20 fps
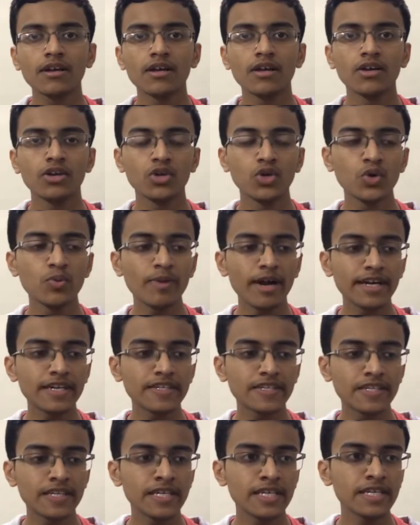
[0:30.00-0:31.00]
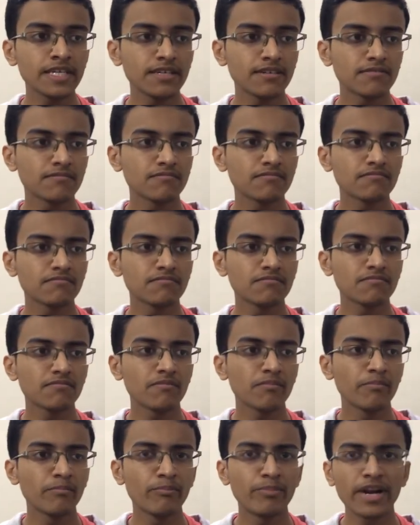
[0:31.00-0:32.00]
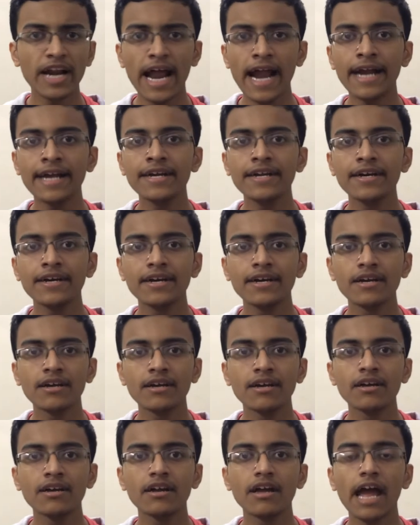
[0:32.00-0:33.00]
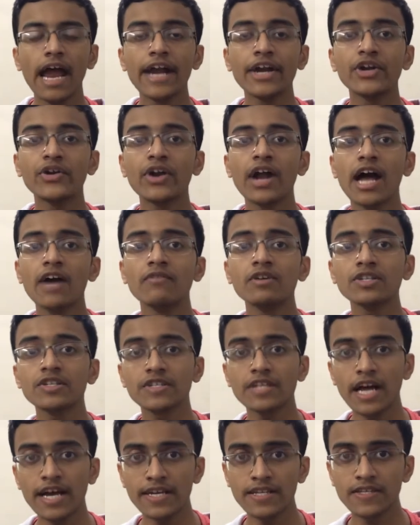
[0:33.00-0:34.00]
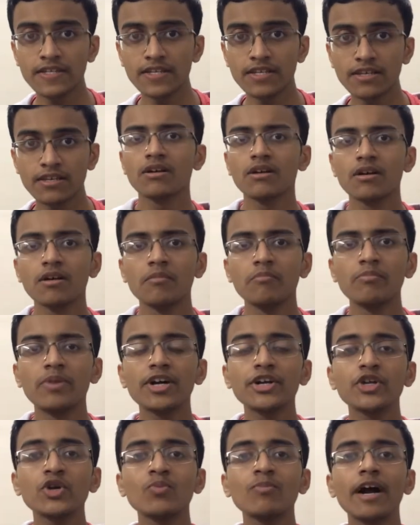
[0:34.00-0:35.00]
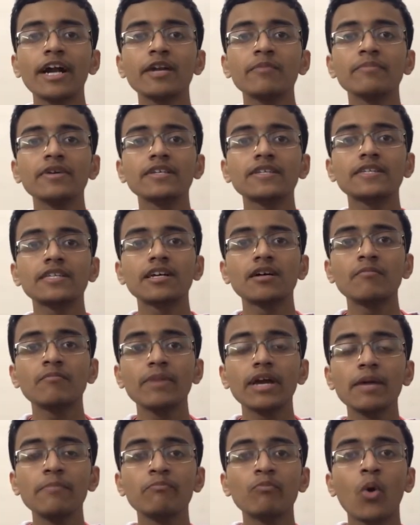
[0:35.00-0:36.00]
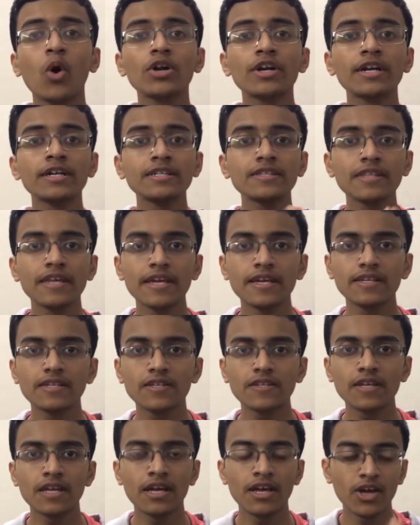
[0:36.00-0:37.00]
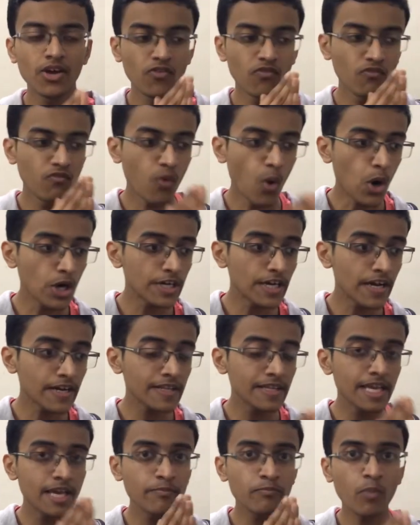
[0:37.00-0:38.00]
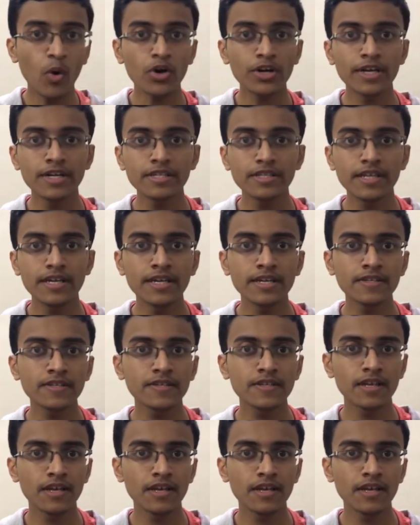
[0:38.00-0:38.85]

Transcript: You might see brand and driver size, but you might miss some important things. What are the important things?